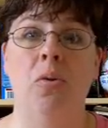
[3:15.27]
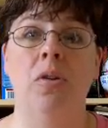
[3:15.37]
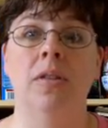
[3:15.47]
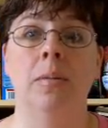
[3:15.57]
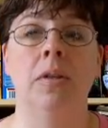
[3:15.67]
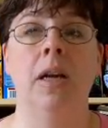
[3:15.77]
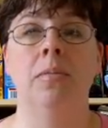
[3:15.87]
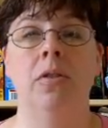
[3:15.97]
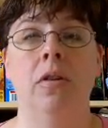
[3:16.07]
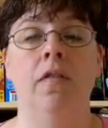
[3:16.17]
or
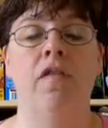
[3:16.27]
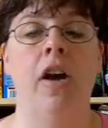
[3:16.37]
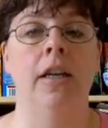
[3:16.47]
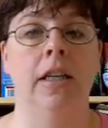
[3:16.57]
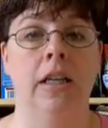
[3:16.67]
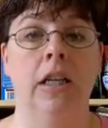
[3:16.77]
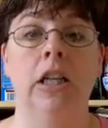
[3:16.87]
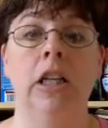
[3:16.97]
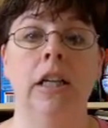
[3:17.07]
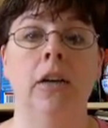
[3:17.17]
sometimes you can find like a
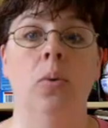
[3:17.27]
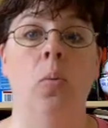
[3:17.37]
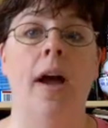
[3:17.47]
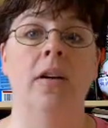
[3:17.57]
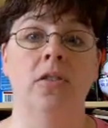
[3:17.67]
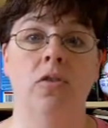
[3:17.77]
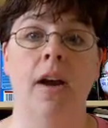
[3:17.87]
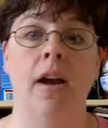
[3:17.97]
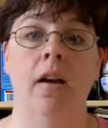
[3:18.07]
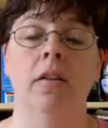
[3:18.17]
clear wax
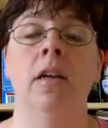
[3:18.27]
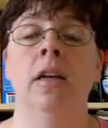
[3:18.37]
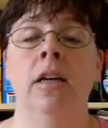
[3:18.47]
crayon.